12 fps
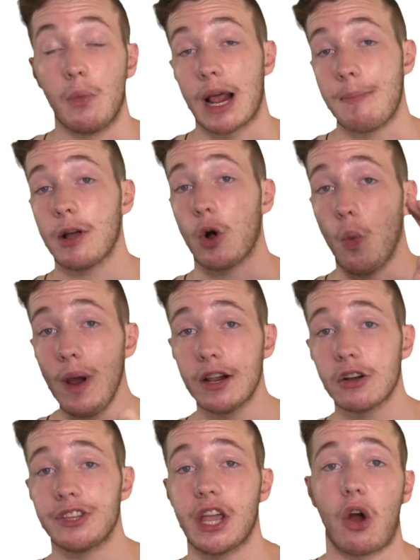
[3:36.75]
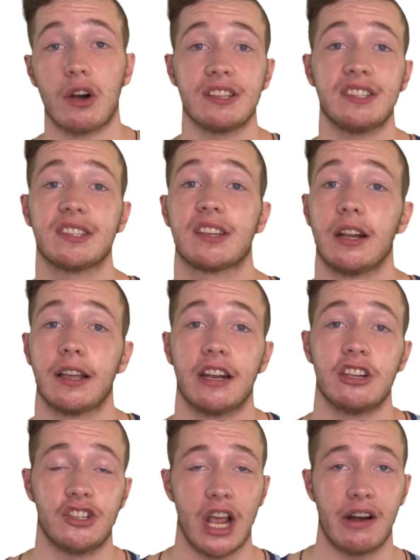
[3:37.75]
And when I pick a winner, the artist is going to
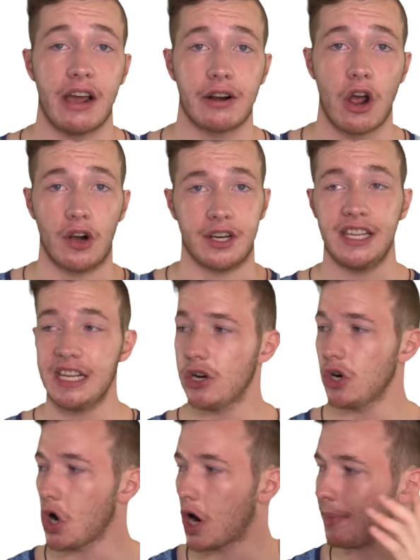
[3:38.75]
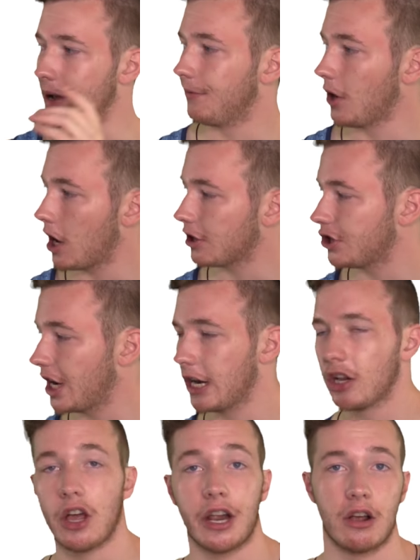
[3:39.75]
get a shout out on here, on my vlog
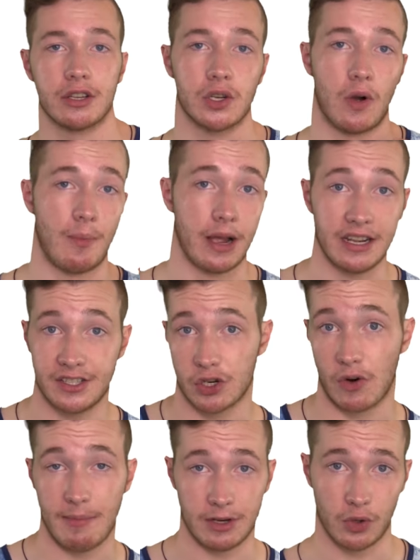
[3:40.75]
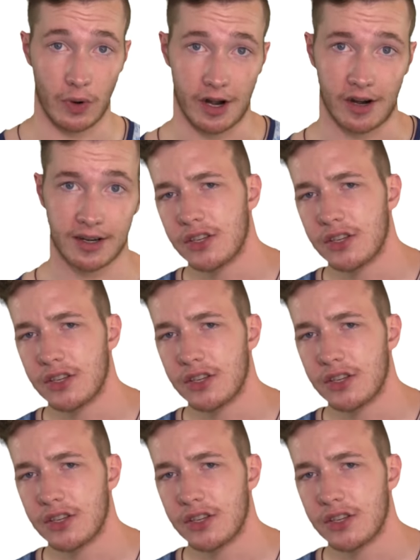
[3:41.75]
channel, and also on my Instagram and Twitter.